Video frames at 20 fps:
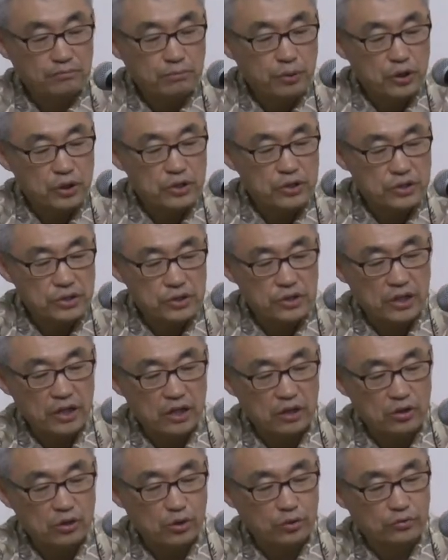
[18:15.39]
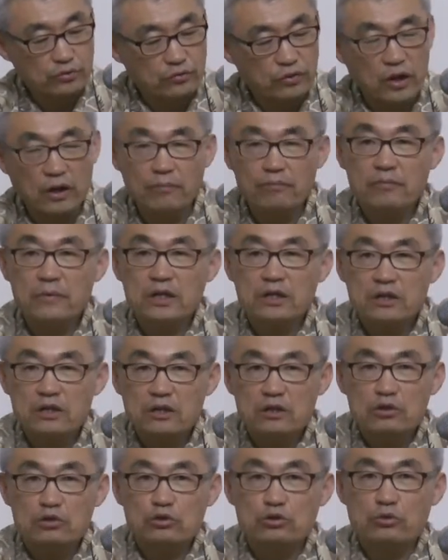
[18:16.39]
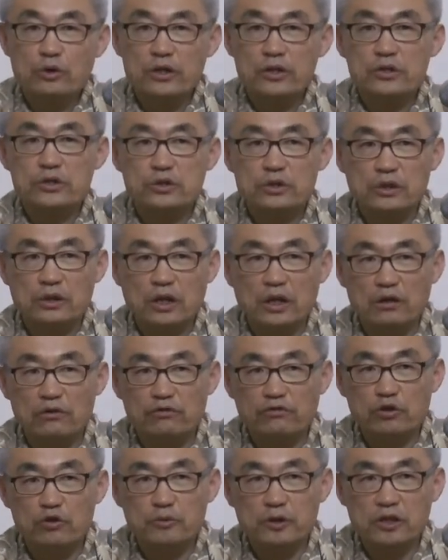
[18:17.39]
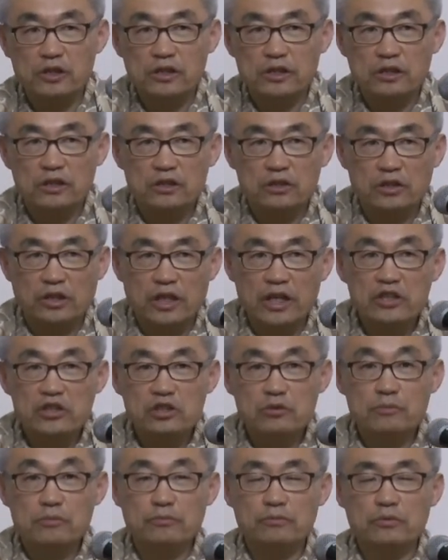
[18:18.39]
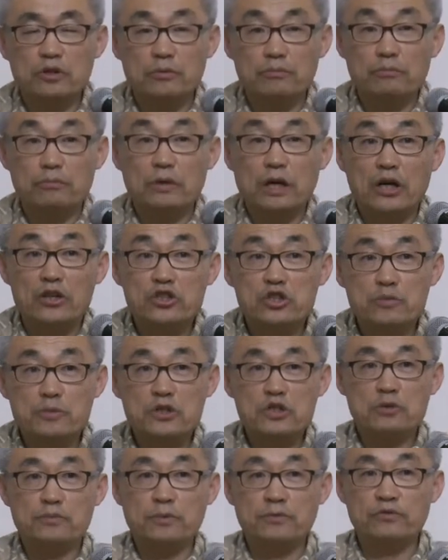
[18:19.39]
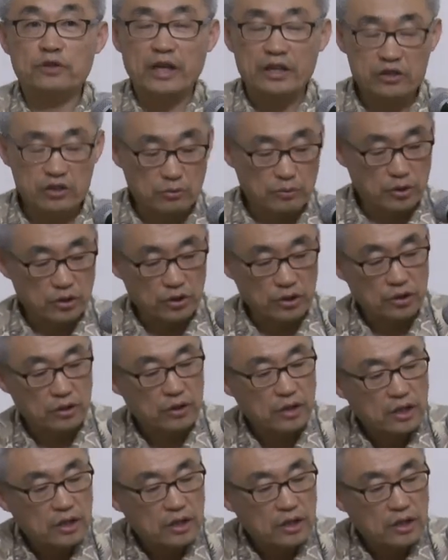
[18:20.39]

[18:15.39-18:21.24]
persons that I quote from, who was formerly the Archbishop of Canterbury.